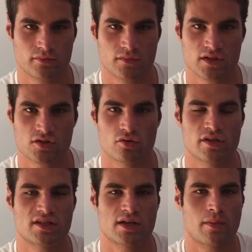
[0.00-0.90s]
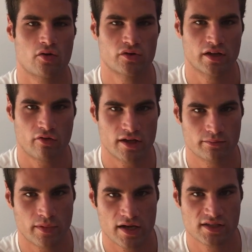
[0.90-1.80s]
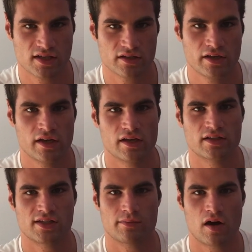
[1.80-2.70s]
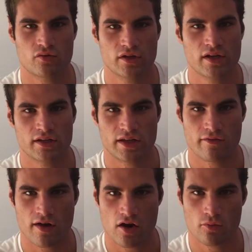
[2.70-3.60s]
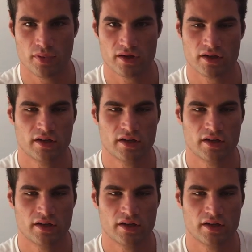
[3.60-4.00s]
So it's about the right mindset, it's about developing